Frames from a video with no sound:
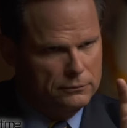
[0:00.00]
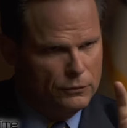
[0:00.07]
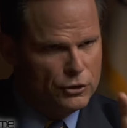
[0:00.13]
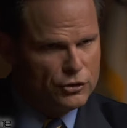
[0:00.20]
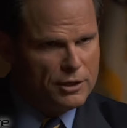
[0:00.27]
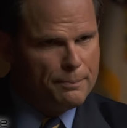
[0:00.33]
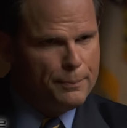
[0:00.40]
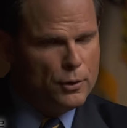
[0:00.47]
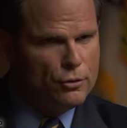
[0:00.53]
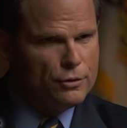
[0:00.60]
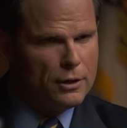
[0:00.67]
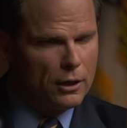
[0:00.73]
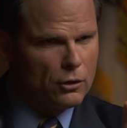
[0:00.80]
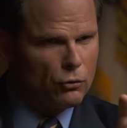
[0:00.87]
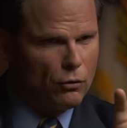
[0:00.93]
We see Bout
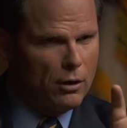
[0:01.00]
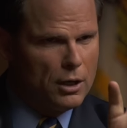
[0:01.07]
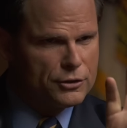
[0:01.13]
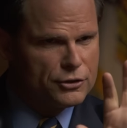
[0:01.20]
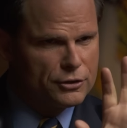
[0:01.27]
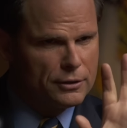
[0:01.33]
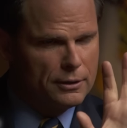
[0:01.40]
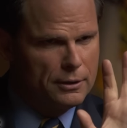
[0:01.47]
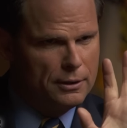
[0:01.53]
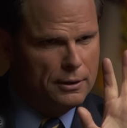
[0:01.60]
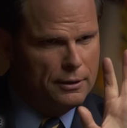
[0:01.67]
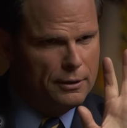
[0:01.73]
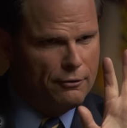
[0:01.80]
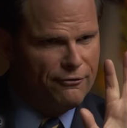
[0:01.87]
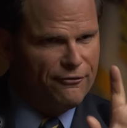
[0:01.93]
across
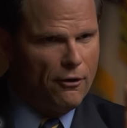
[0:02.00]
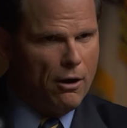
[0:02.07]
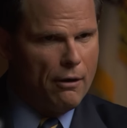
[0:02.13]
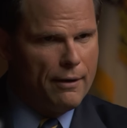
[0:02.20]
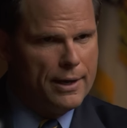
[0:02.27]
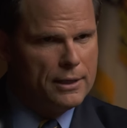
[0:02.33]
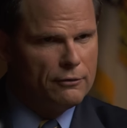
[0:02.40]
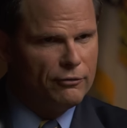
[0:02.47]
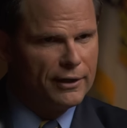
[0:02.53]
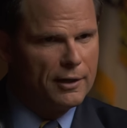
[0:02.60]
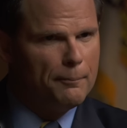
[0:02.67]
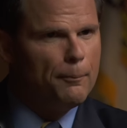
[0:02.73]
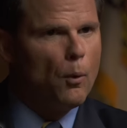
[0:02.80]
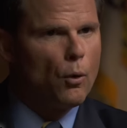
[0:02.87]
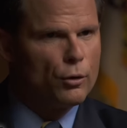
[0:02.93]
the far end of like a
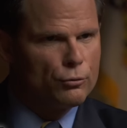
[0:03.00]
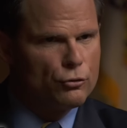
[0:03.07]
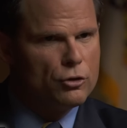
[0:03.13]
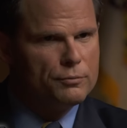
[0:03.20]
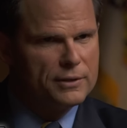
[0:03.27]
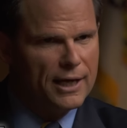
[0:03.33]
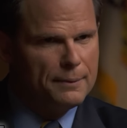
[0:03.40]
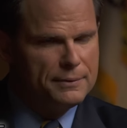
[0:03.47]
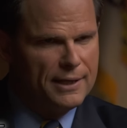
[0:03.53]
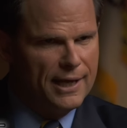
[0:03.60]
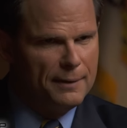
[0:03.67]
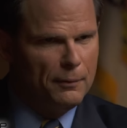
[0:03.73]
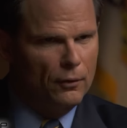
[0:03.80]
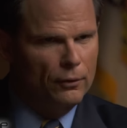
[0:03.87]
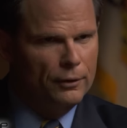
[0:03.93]
boardroom type
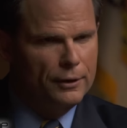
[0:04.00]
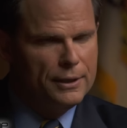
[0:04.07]
table,